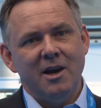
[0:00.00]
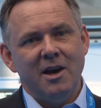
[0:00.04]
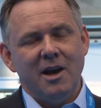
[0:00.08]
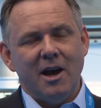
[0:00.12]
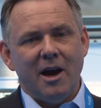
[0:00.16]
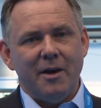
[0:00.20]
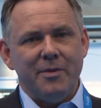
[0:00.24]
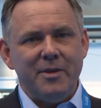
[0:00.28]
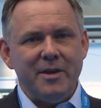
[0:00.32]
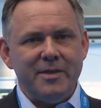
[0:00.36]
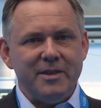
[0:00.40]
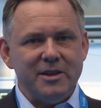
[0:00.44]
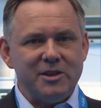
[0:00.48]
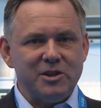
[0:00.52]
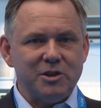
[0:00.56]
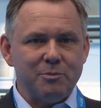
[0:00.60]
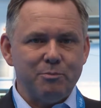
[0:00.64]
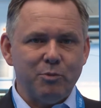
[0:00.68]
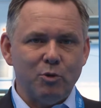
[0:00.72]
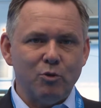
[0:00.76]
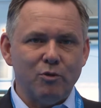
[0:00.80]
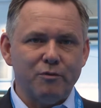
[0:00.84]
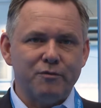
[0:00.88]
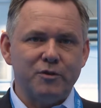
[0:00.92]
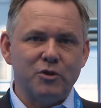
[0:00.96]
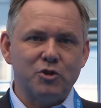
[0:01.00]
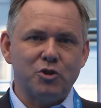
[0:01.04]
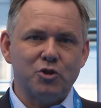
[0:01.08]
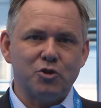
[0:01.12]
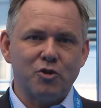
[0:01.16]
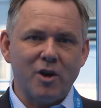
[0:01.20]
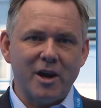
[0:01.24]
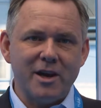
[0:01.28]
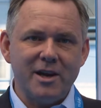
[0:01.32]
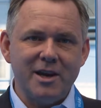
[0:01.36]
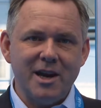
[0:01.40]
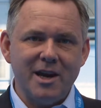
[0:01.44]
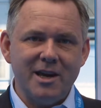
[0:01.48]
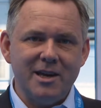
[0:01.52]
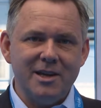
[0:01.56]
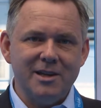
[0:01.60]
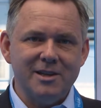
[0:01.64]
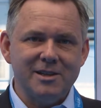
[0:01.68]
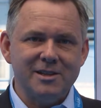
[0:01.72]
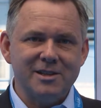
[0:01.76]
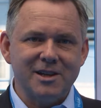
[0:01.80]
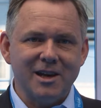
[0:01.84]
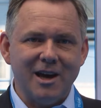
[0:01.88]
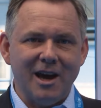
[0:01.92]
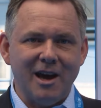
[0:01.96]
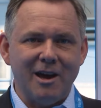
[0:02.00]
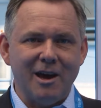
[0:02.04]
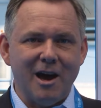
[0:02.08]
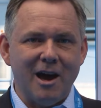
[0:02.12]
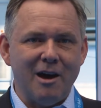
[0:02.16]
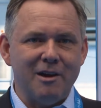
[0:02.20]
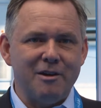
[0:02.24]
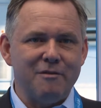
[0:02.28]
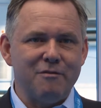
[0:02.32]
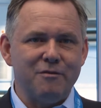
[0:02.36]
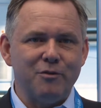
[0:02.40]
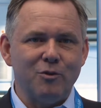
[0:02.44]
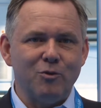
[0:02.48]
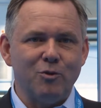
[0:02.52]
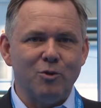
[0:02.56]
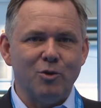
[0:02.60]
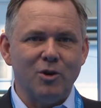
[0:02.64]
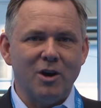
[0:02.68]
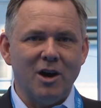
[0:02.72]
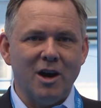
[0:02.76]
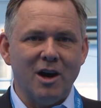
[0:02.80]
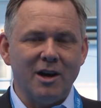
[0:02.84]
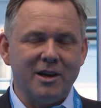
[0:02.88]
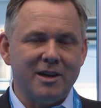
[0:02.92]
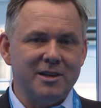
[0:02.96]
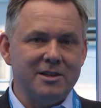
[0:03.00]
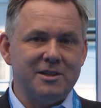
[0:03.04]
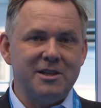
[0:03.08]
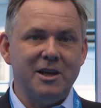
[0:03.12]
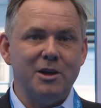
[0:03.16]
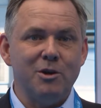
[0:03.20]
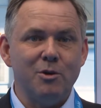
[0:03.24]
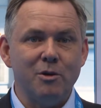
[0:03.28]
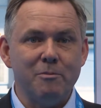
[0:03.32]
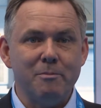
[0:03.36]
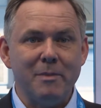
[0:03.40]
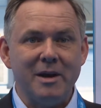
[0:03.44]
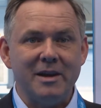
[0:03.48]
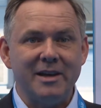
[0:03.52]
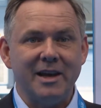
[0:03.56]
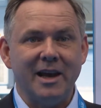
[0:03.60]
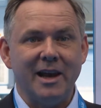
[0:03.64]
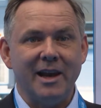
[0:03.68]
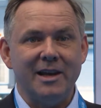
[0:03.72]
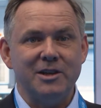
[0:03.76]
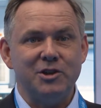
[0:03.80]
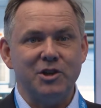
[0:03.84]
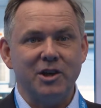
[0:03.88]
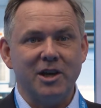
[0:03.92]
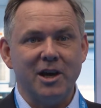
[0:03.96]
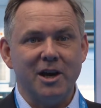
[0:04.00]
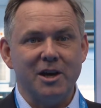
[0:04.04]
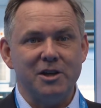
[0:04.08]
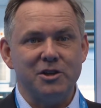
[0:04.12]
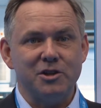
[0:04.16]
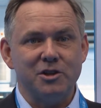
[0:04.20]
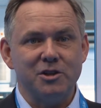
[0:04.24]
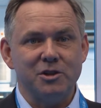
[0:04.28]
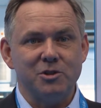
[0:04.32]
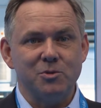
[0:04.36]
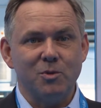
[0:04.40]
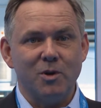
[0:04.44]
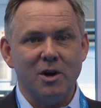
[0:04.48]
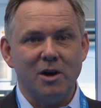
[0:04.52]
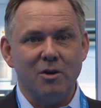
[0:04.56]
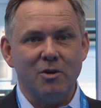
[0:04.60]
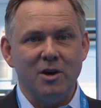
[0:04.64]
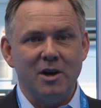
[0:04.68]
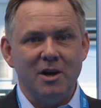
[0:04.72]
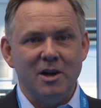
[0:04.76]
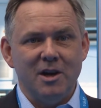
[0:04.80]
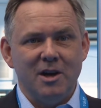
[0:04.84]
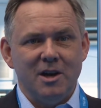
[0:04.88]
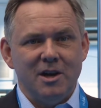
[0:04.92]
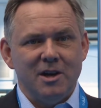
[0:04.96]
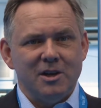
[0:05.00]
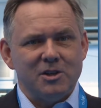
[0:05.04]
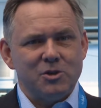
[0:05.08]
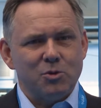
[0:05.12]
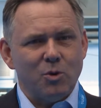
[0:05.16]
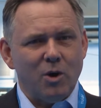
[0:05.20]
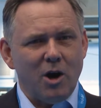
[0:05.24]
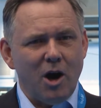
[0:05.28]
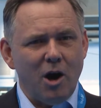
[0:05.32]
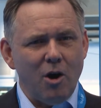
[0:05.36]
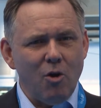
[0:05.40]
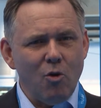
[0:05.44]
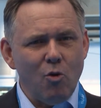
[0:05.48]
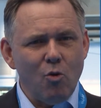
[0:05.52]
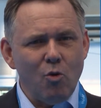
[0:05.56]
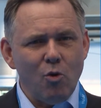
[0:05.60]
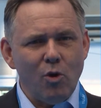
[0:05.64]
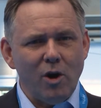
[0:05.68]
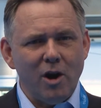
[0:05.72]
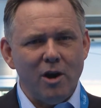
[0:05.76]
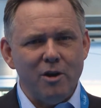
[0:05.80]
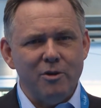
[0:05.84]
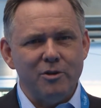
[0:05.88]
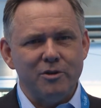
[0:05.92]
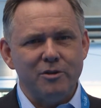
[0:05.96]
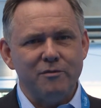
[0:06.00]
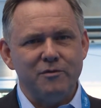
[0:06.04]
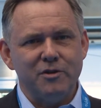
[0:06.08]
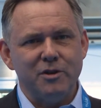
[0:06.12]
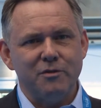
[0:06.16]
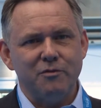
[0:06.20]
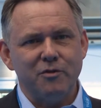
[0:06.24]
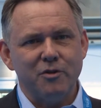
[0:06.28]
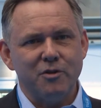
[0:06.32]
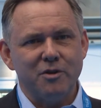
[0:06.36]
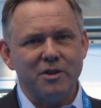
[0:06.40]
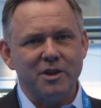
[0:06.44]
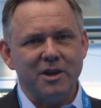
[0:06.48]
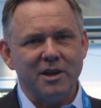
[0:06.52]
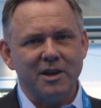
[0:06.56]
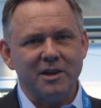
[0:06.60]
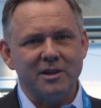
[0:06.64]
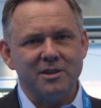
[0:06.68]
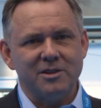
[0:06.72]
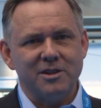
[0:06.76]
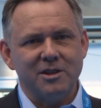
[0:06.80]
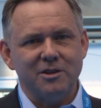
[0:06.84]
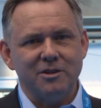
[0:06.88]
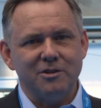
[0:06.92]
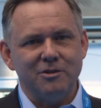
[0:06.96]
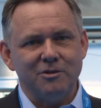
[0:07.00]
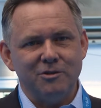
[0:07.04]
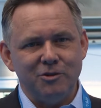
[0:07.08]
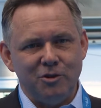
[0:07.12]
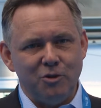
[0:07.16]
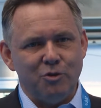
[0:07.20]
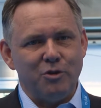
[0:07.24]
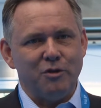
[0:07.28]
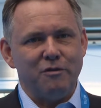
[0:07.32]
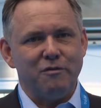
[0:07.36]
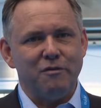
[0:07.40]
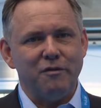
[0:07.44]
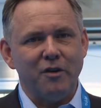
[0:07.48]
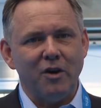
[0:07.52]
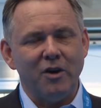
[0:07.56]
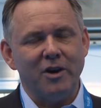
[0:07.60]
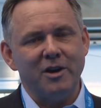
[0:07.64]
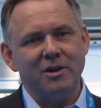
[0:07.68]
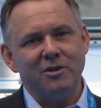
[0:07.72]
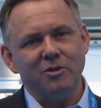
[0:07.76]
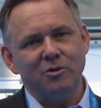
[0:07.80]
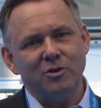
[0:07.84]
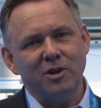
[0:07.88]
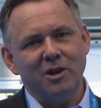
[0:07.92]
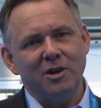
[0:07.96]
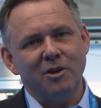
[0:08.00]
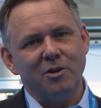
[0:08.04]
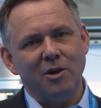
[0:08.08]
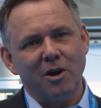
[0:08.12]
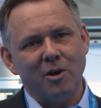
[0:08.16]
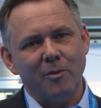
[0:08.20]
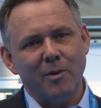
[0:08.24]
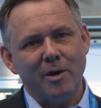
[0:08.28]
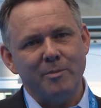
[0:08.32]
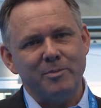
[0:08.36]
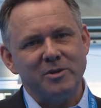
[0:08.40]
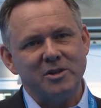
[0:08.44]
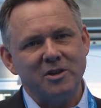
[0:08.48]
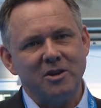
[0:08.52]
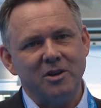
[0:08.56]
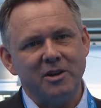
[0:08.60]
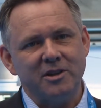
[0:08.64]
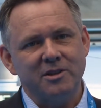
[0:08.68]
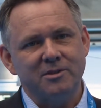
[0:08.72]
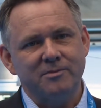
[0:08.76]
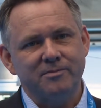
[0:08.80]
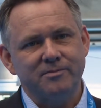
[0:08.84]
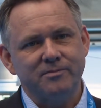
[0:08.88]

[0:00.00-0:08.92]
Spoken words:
And then there's support for trainees and for continuing medical education as well. So a whole load of different things that you can find on the EULAR website.